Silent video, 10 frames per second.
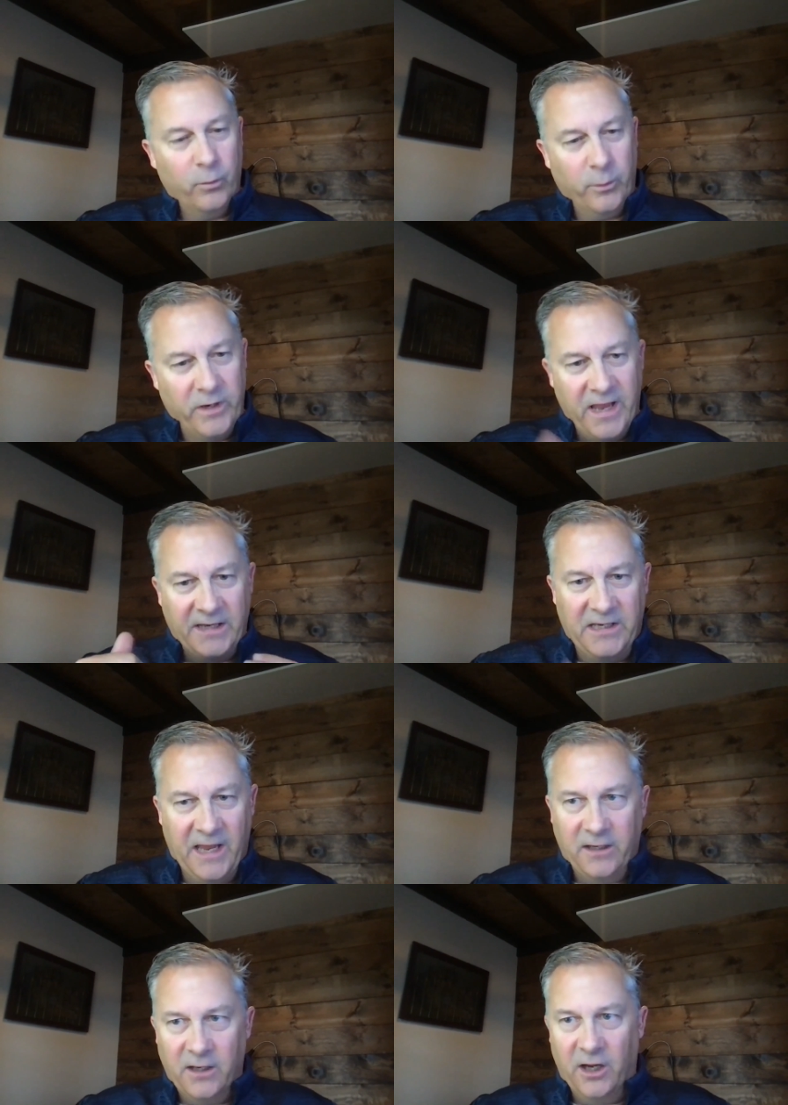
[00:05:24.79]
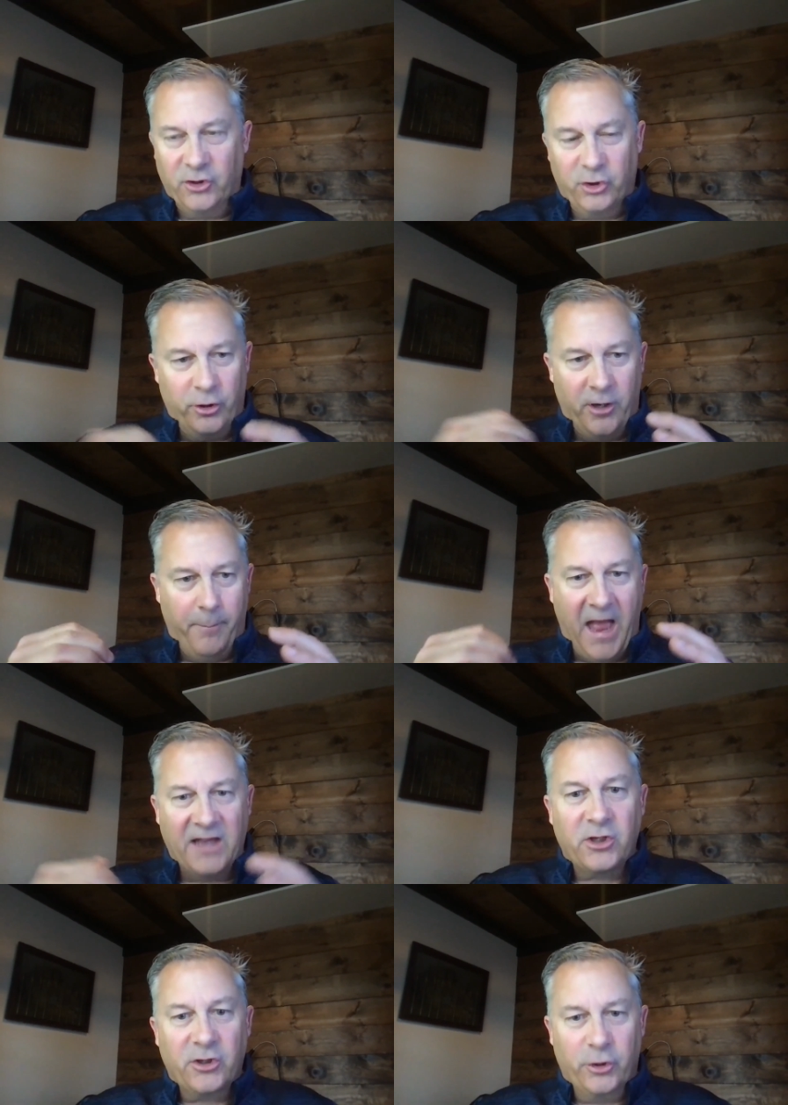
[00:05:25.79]
We had to get
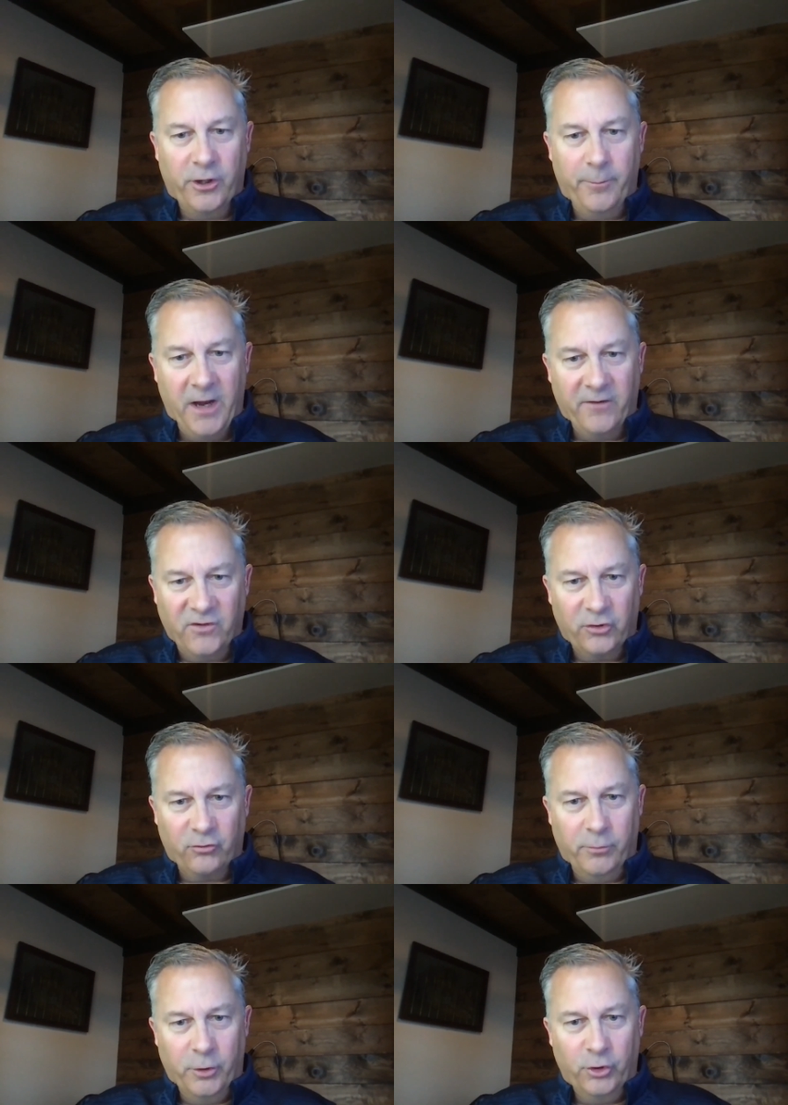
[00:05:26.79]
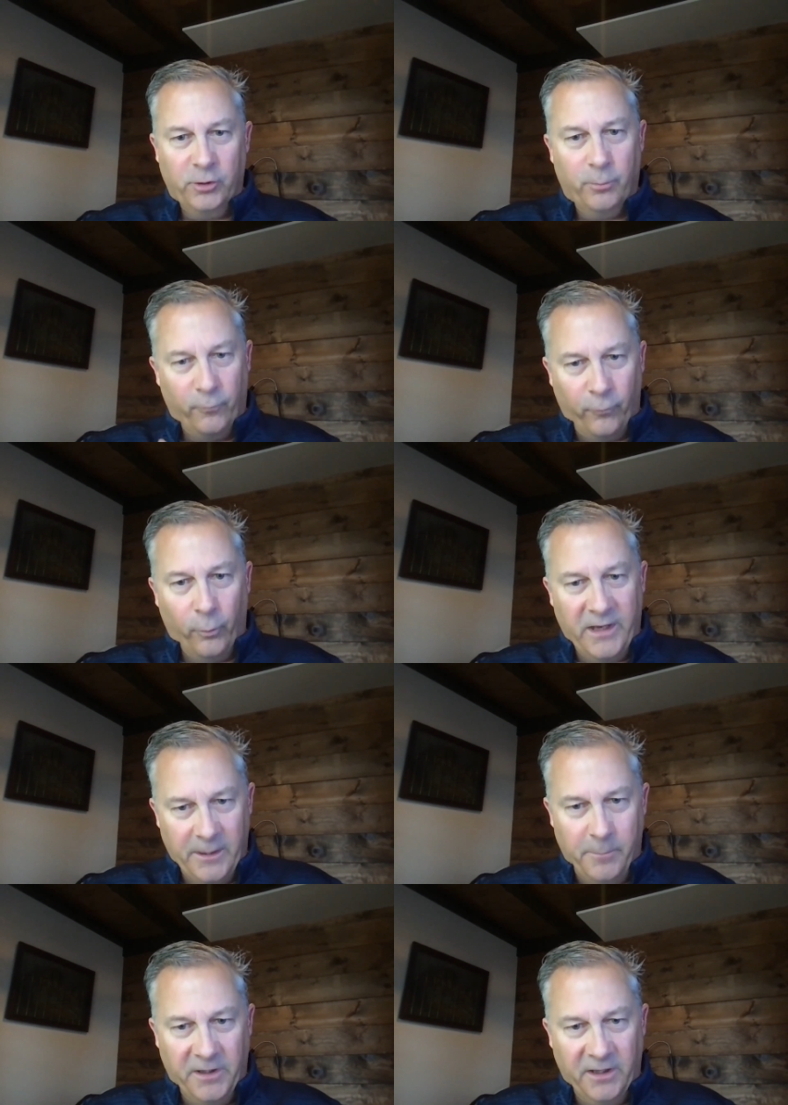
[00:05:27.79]
amass a certain amount of distribution before we
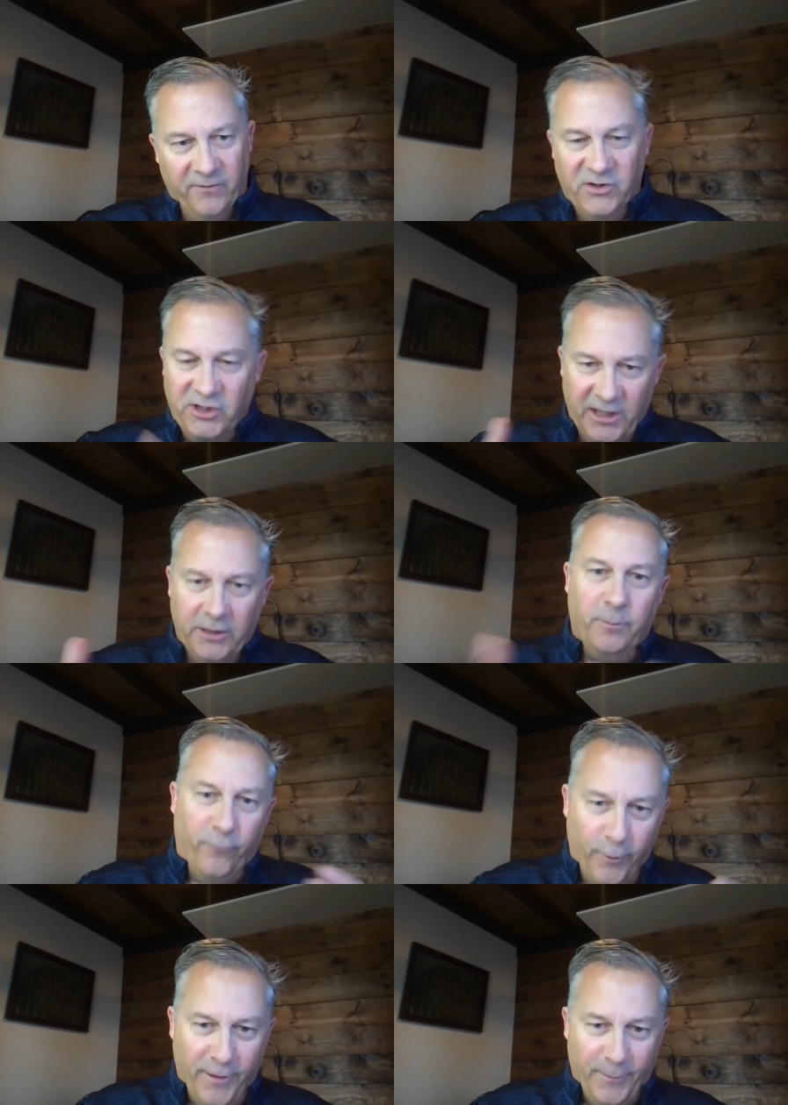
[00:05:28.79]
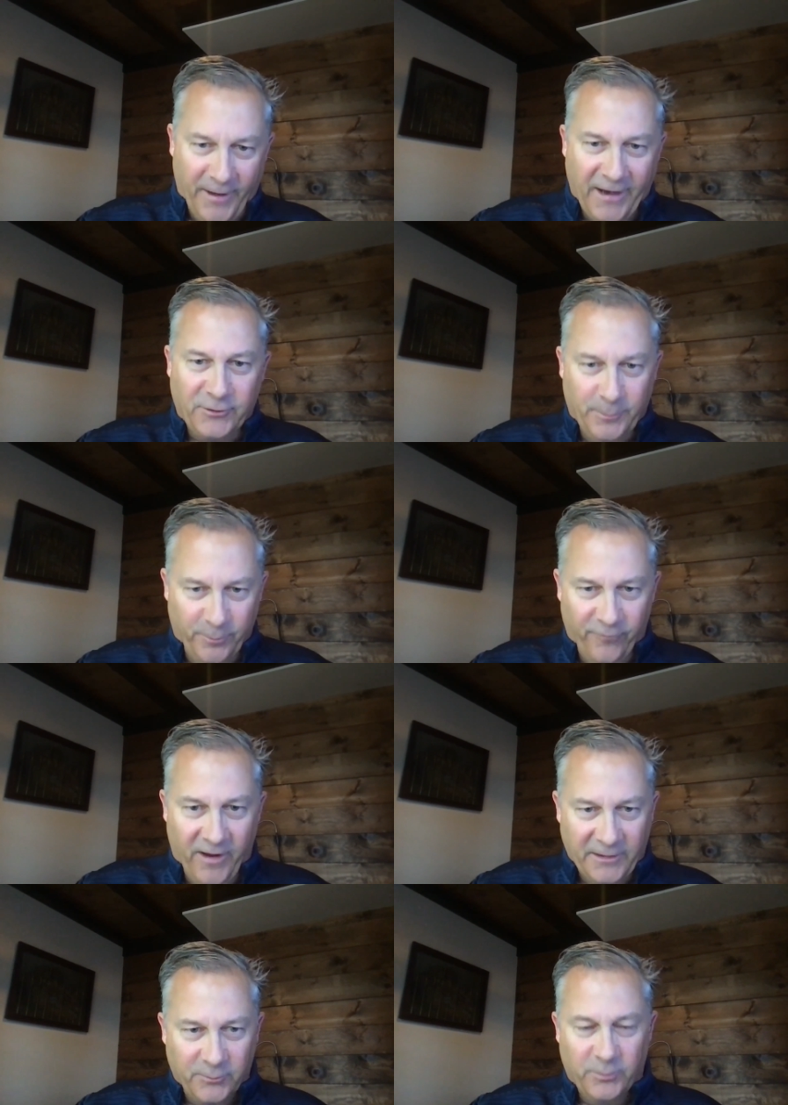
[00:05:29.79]
had a big enough stick before they would actually
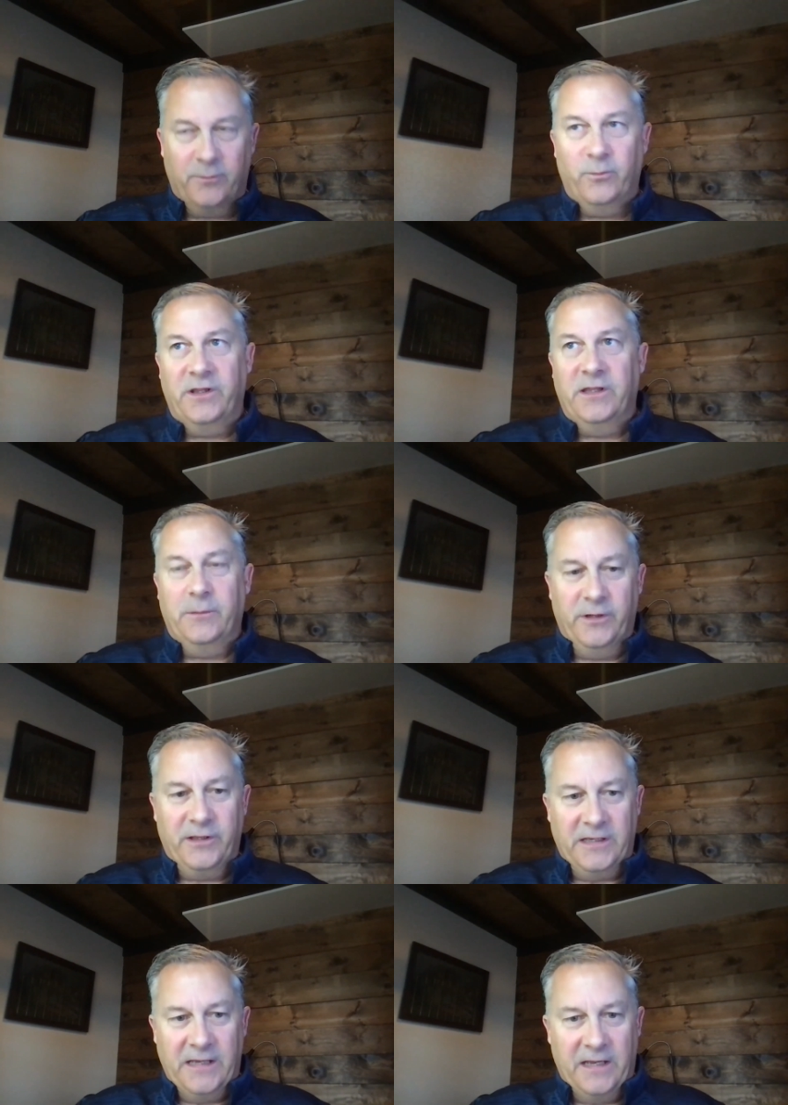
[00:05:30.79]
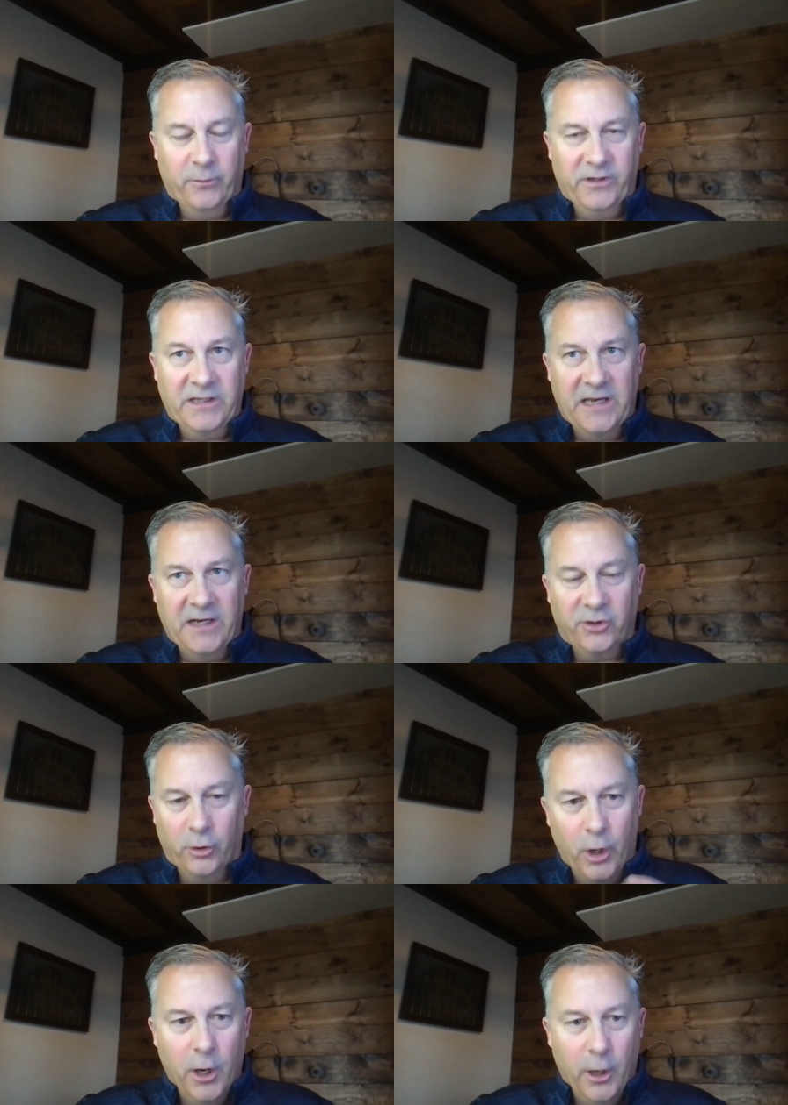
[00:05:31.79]
provide us with the data. So